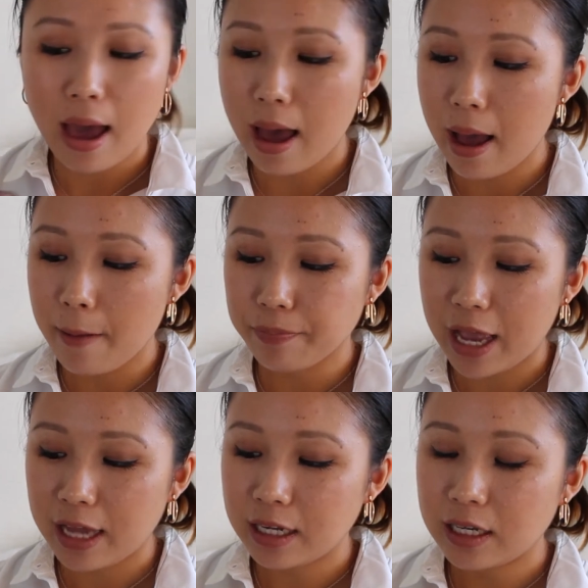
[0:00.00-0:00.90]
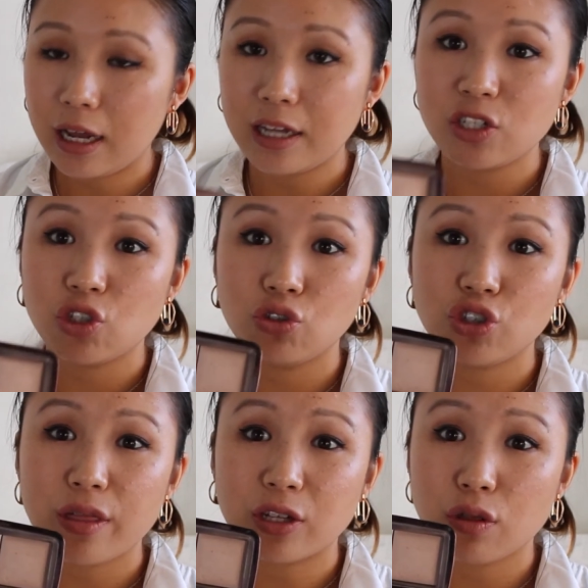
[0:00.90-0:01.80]
and then the lighter two
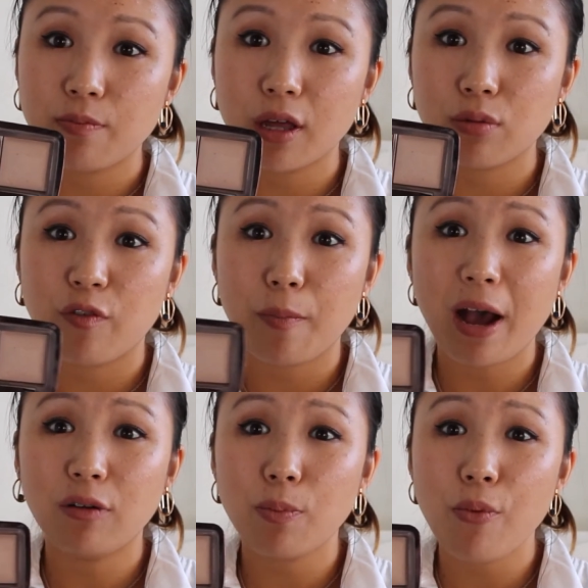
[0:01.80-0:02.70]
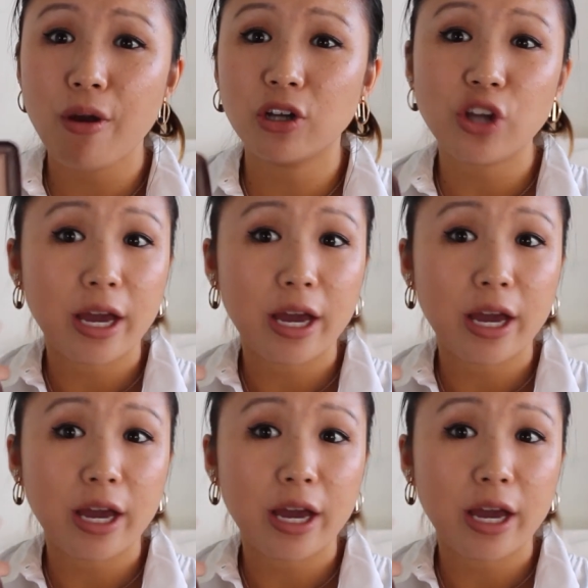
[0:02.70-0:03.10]
shades I just mix with a powder brush,